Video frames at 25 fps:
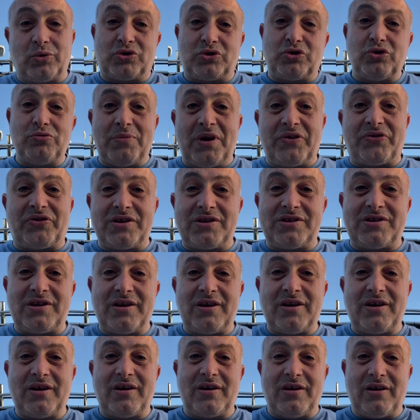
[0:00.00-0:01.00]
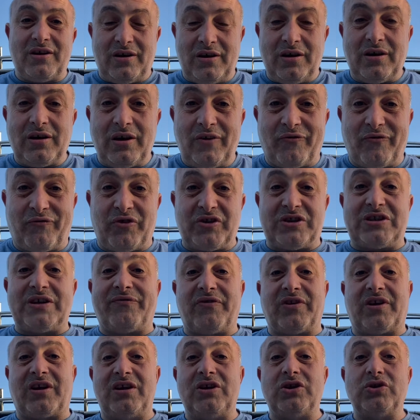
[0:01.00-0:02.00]
methods of fishing
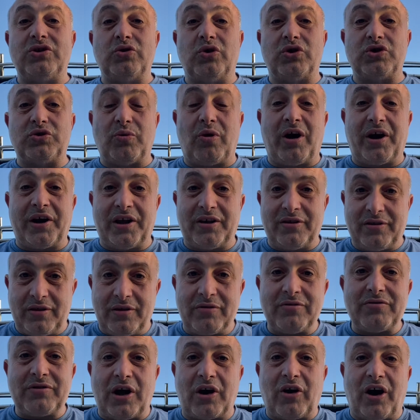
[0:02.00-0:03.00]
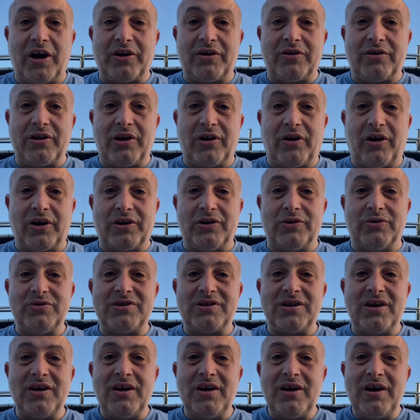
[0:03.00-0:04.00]
for King George whiting that I use,
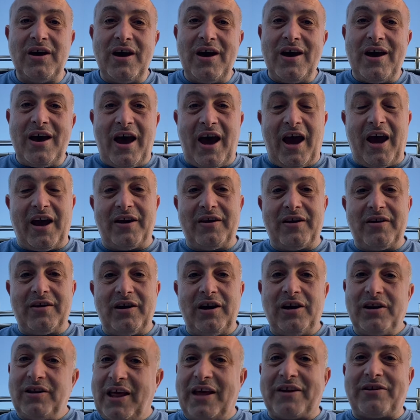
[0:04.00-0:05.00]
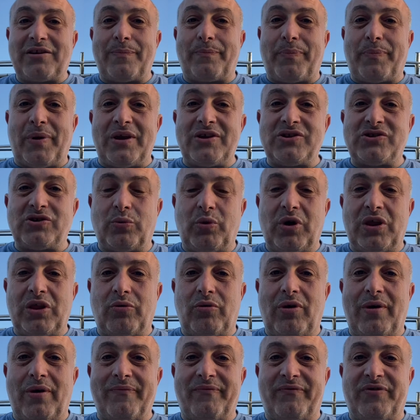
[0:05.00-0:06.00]
and that depends on whether
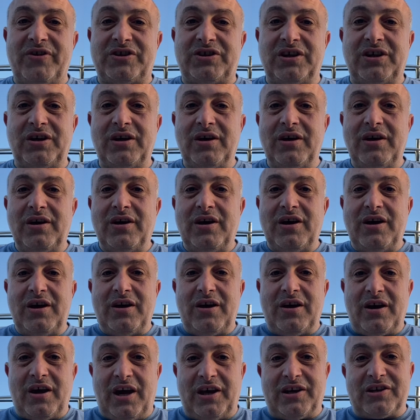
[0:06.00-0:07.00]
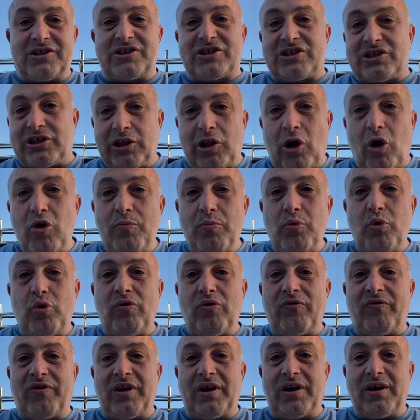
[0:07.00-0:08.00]
I'm fishing in slow
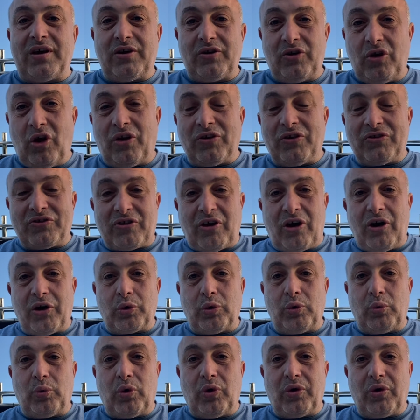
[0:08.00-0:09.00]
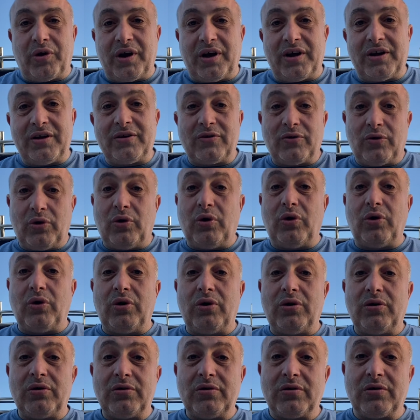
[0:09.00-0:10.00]
moving non-tidal water
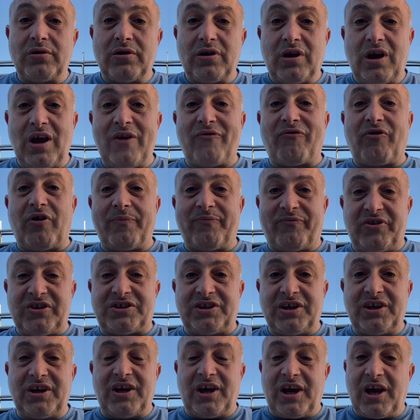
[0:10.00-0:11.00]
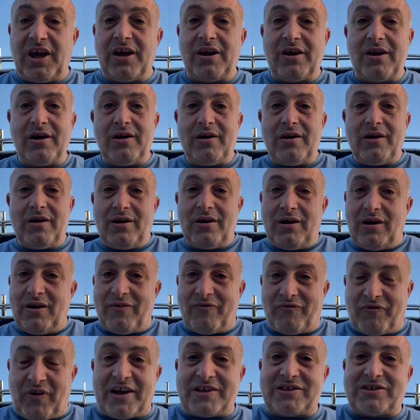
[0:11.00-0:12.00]
or if I'm fishing in
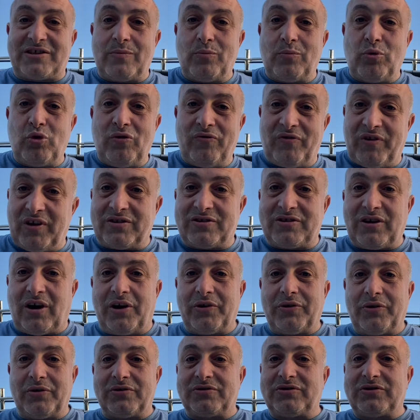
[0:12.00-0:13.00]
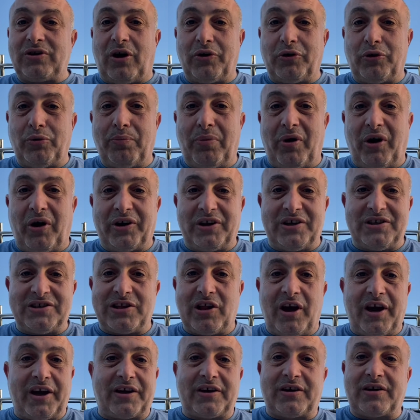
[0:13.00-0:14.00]
faster moving tidal bodies
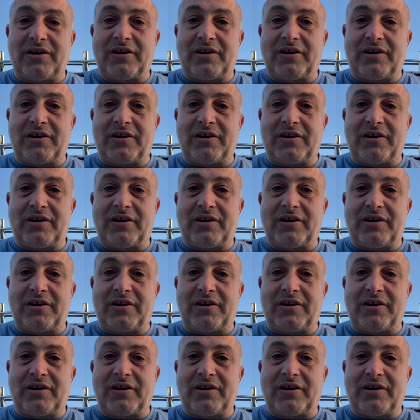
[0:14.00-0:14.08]
like